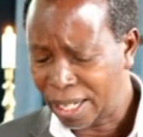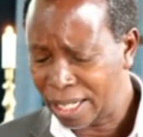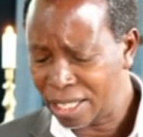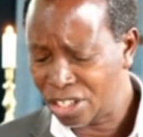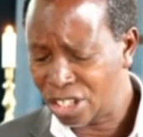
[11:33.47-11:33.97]

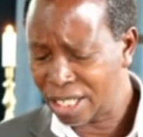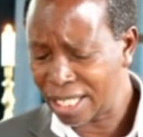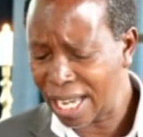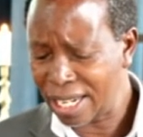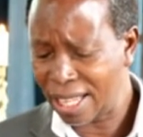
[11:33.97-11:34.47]
And as she
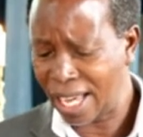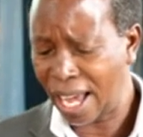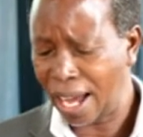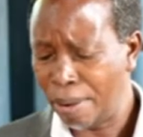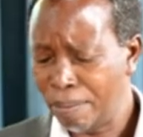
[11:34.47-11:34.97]
sat
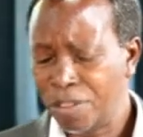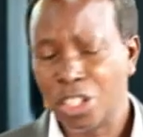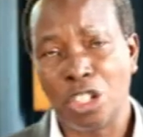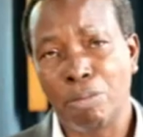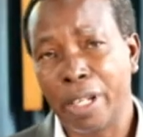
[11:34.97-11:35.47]

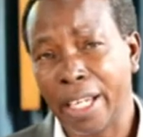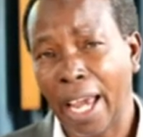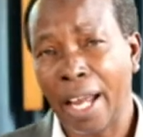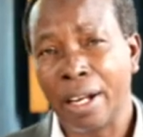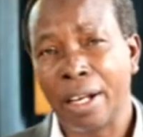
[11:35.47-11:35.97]
there, she
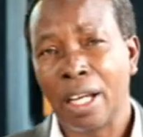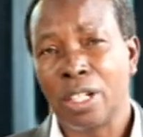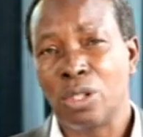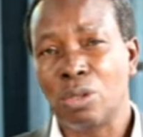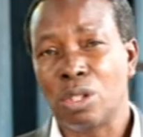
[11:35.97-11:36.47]
began
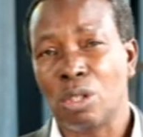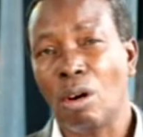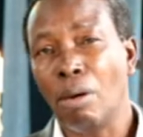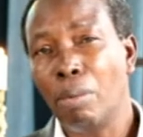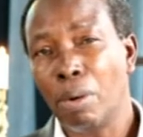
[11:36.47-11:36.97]
to
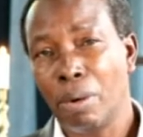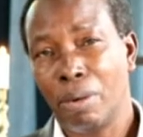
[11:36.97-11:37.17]
sob.